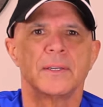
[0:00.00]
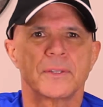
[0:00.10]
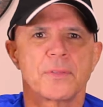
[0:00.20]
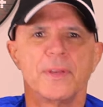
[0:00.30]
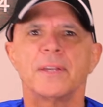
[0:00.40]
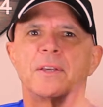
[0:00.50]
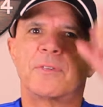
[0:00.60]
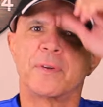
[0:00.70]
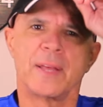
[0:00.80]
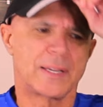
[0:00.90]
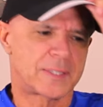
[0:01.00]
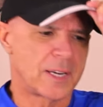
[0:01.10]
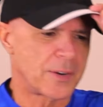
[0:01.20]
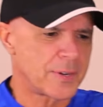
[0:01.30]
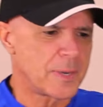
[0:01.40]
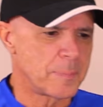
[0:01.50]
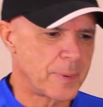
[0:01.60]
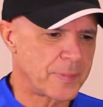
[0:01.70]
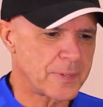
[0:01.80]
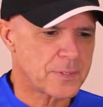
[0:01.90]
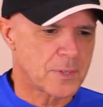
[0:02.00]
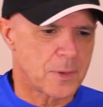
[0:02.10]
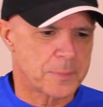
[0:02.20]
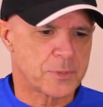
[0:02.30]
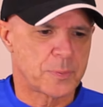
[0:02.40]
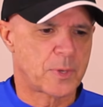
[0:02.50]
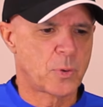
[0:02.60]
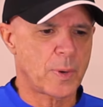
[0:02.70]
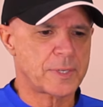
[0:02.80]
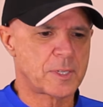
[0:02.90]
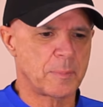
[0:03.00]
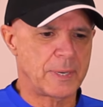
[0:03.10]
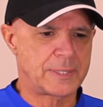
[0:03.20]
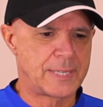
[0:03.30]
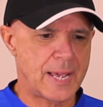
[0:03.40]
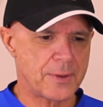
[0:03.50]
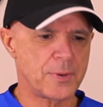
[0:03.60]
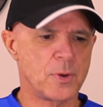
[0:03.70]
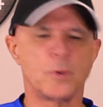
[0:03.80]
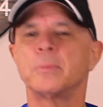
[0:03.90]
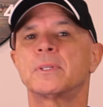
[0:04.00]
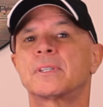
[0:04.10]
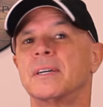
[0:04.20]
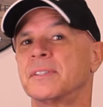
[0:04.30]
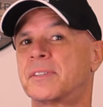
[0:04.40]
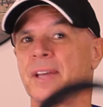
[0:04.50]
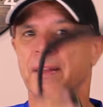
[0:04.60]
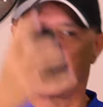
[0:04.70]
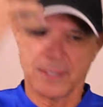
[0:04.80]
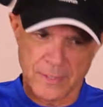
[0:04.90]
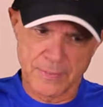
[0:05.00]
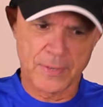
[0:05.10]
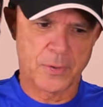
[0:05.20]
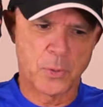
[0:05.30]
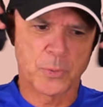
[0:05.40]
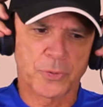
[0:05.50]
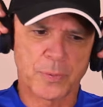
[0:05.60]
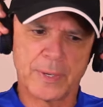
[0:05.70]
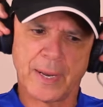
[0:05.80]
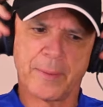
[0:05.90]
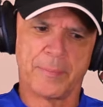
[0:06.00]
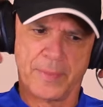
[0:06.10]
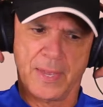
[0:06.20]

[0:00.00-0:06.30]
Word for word: So thank you for that, Terry. But this song was requested by Down Home Sunset. That's a very cool screen name.